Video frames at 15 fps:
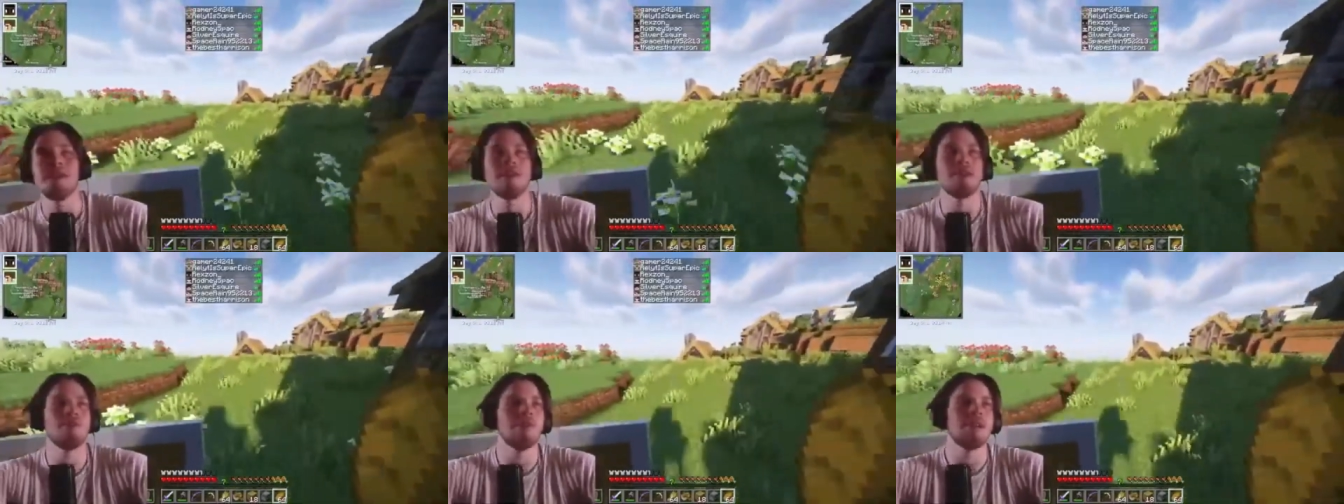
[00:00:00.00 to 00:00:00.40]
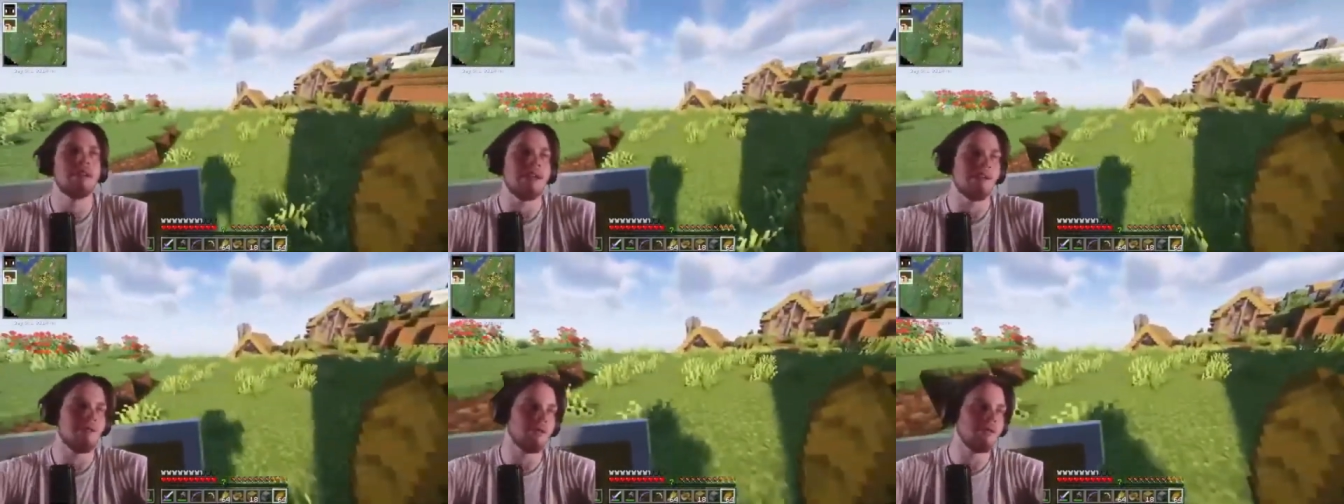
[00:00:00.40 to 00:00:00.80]
you, and
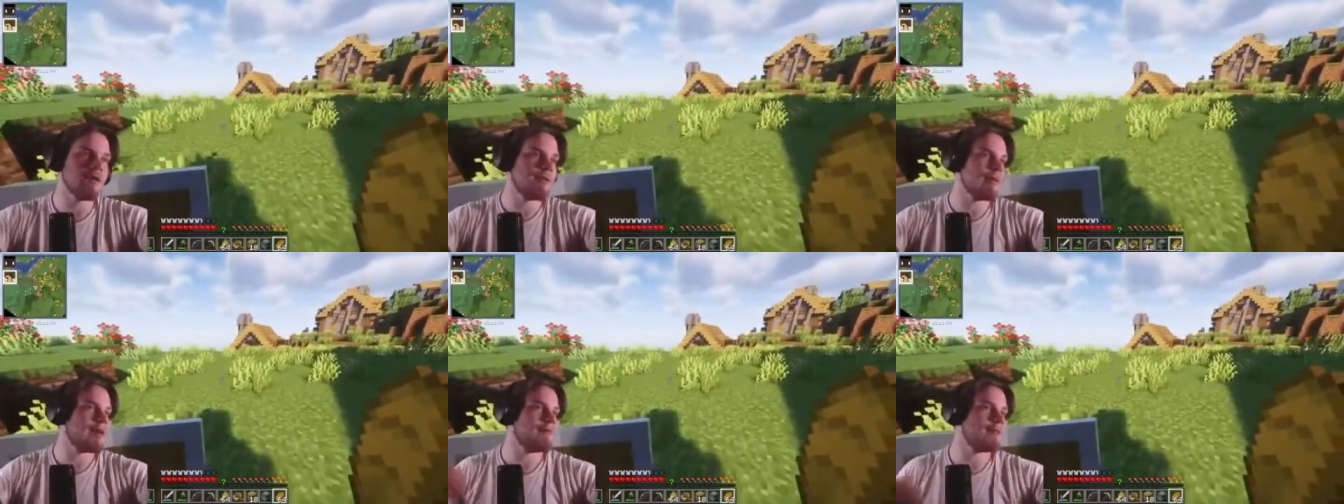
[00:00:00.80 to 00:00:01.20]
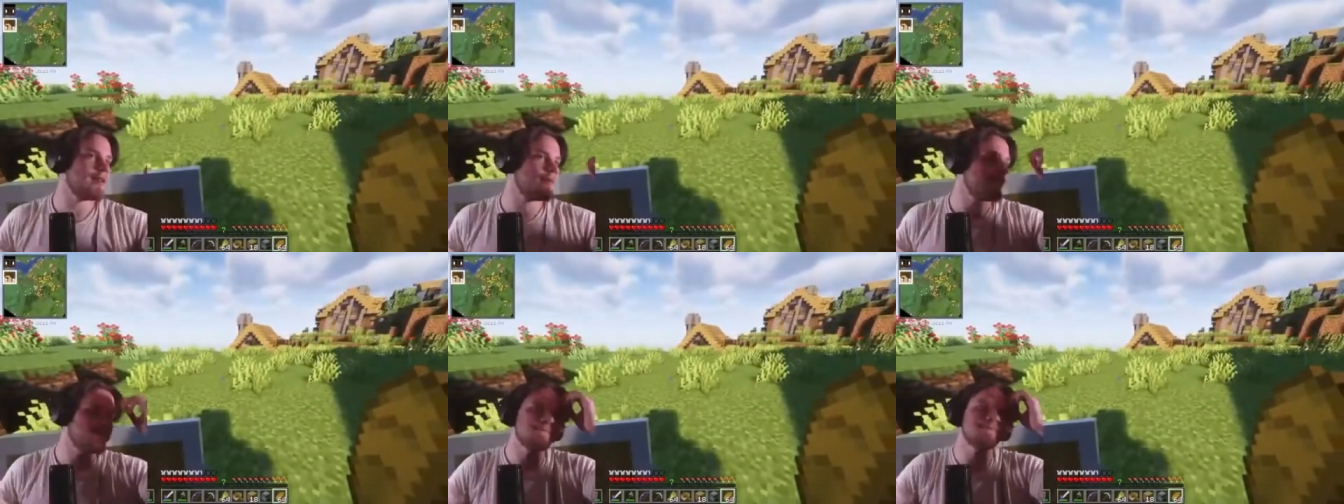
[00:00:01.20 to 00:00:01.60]
Davoni,
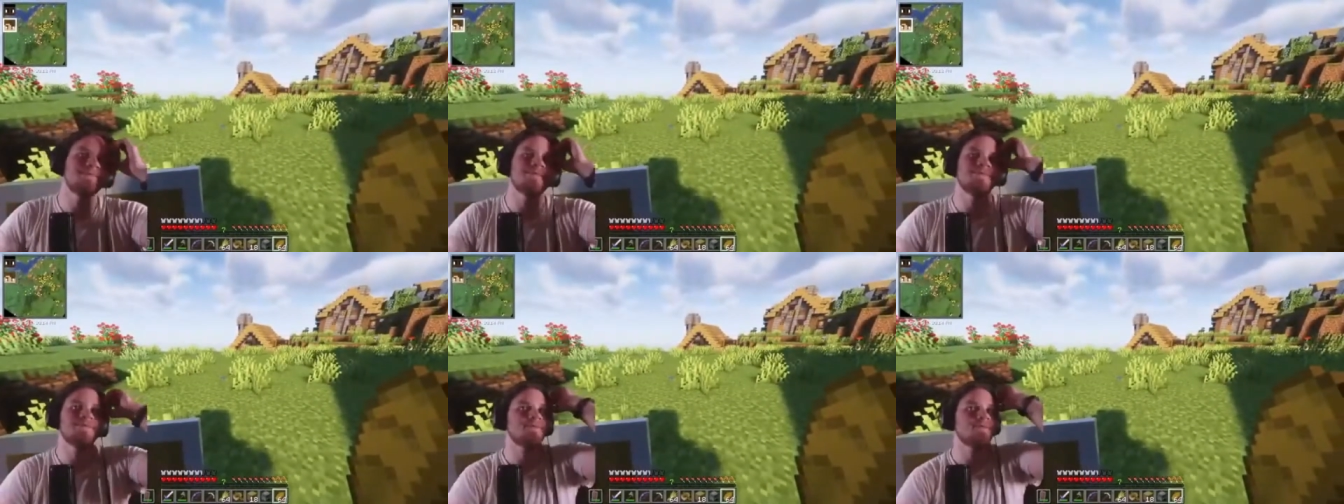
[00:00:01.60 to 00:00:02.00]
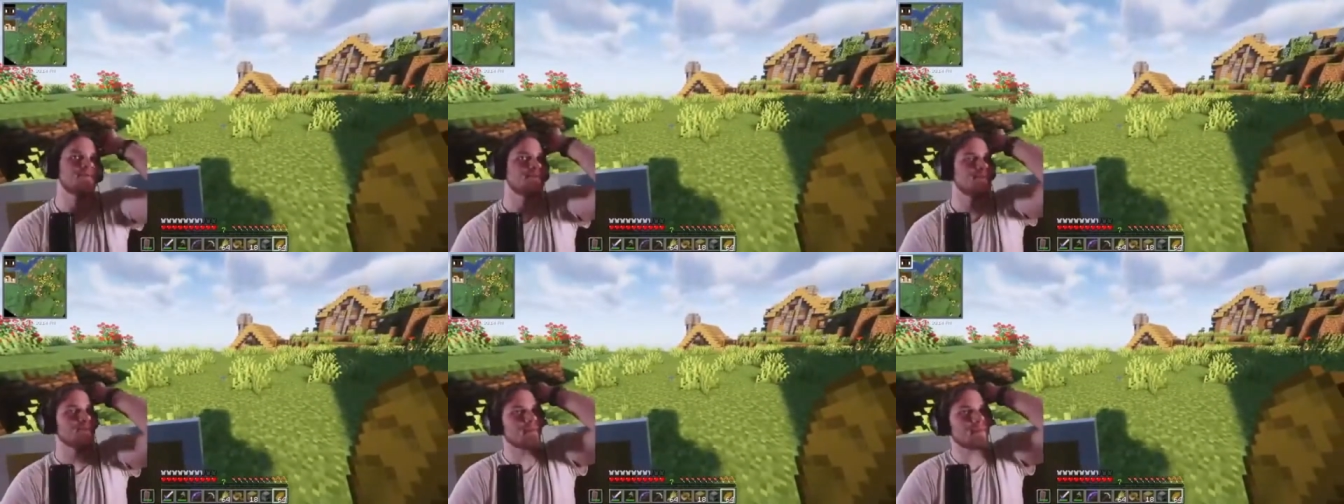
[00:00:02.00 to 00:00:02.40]
maybe.
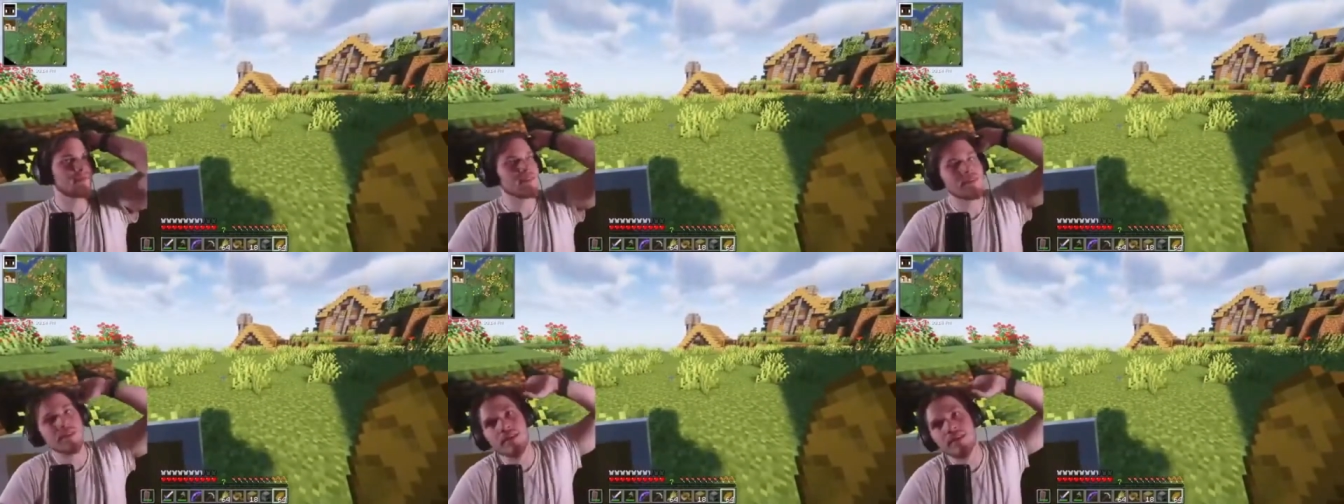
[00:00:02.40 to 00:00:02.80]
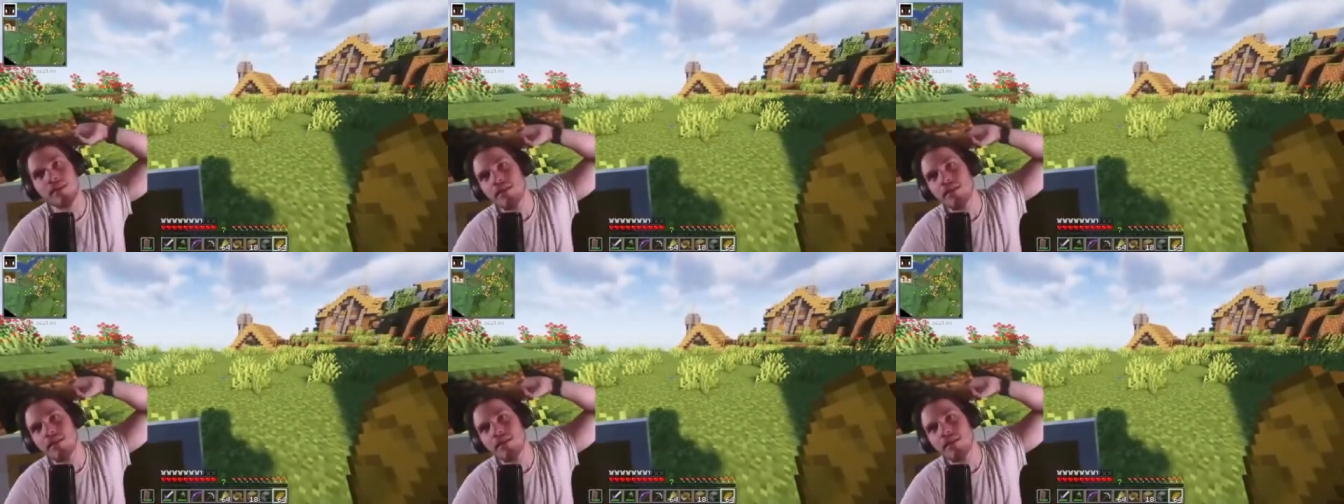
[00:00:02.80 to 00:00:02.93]
Mm,